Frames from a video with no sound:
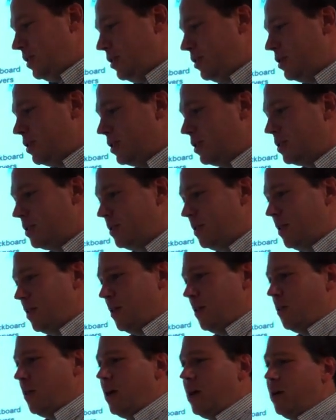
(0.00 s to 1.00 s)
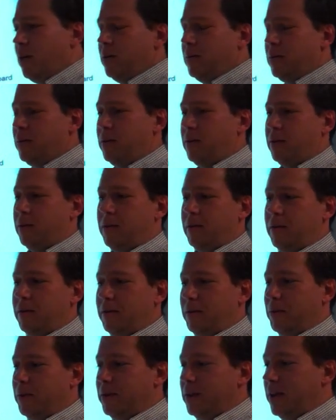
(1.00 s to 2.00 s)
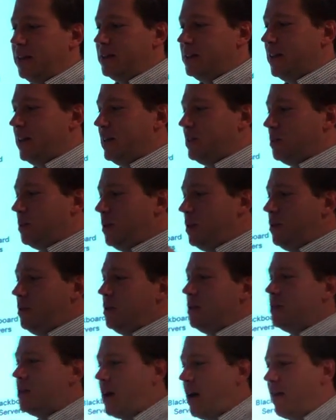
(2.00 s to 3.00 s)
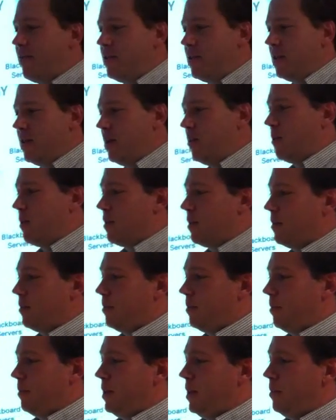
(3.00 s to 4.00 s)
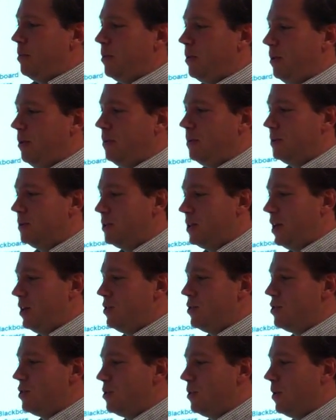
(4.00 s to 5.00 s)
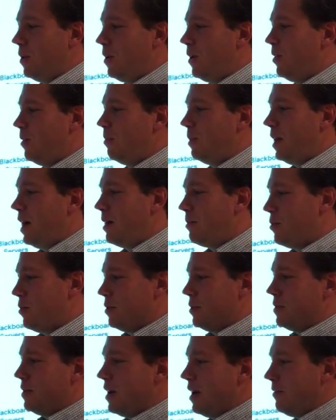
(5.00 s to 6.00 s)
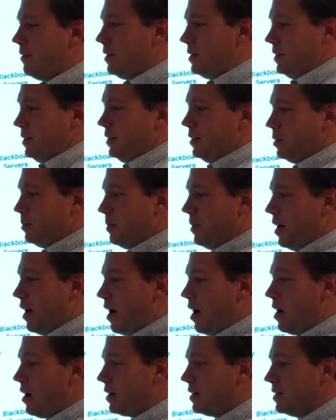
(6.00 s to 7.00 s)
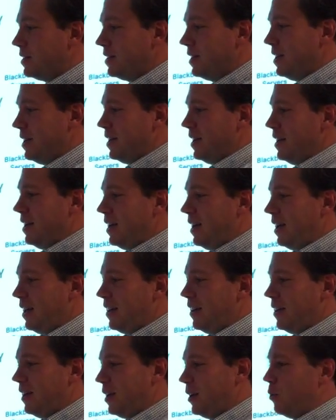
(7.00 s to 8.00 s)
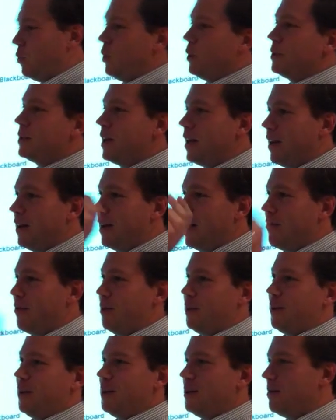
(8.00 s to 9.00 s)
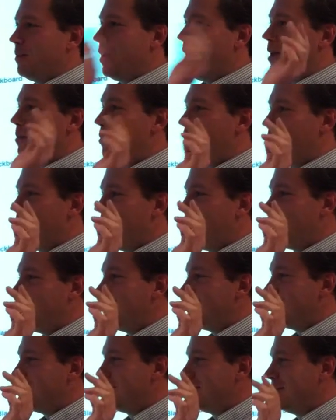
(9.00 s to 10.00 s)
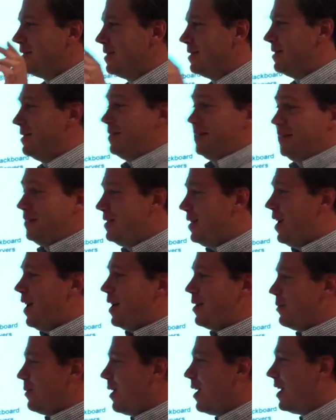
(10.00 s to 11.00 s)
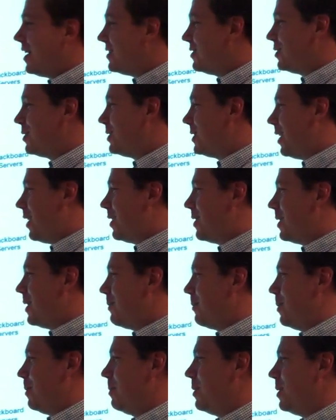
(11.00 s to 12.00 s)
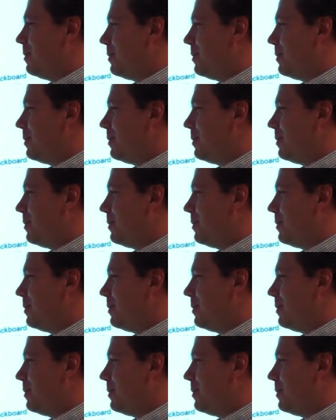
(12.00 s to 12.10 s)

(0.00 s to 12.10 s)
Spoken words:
you just, well, what they say is, well, you just have your network people send you all the Blackboard traffic to this box, and then we'll tell you everything the Blackboard does. Done, right? Just tell your network